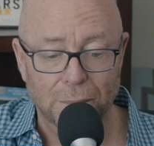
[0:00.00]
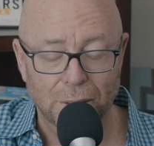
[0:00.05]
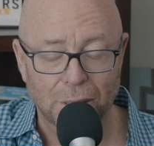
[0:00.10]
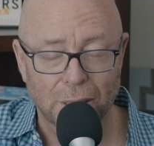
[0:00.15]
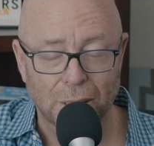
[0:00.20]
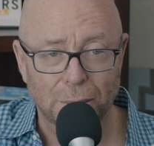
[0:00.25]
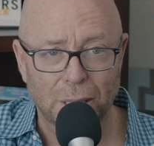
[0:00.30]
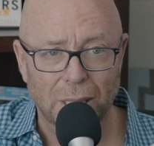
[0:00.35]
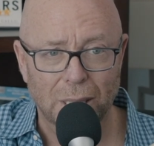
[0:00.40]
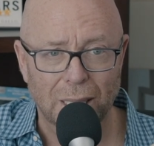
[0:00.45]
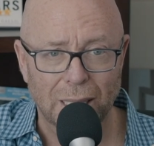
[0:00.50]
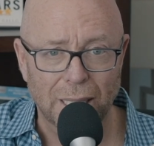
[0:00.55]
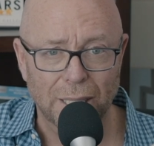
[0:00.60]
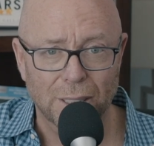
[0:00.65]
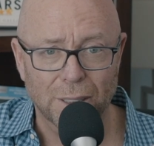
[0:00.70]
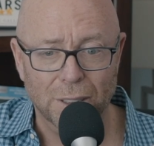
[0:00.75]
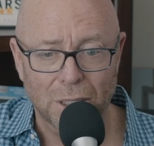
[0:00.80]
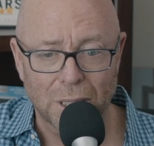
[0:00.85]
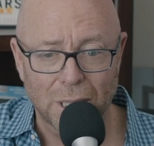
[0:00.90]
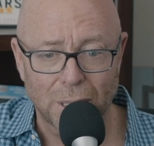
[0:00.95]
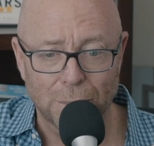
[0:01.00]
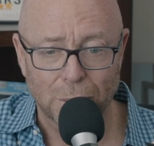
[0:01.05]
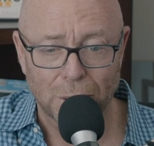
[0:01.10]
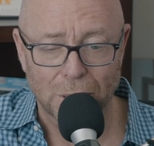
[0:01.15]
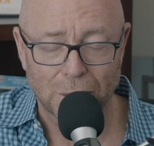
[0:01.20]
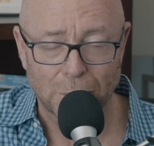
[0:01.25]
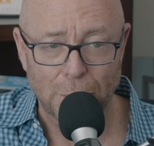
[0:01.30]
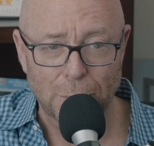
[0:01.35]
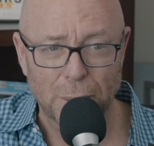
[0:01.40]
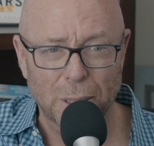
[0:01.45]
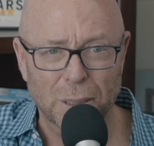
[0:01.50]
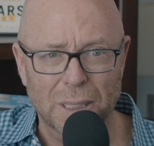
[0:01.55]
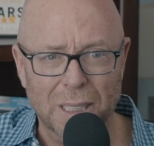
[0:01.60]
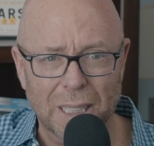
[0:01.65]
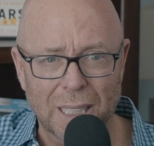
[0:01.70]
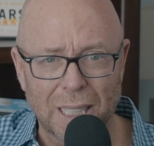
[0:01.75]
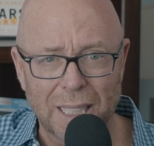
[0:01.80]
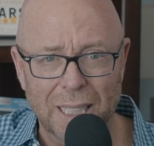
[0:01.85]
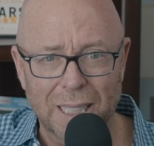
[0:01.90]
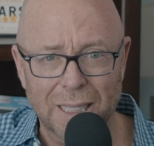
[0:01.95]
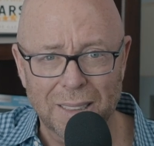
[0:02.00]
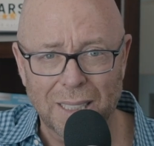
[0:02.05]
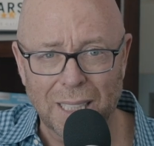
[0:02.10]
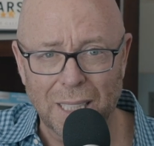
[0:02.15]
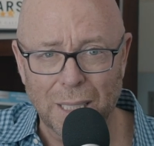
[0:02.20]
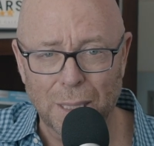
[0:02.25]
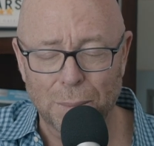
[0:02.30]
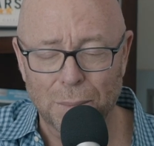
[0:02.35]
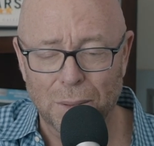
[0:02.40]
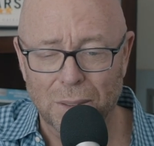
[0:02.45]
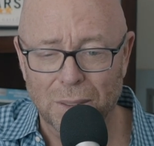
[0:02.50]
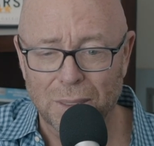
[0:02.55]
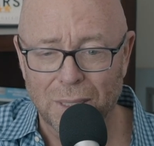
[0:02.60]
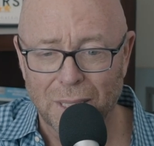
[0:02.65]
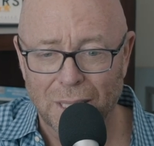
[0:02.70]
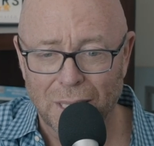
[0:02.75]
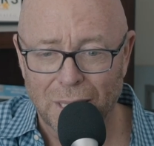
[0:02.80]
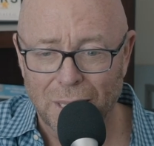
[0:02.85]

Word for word: you're going to be in leadership, or you're going to be building and leading teams.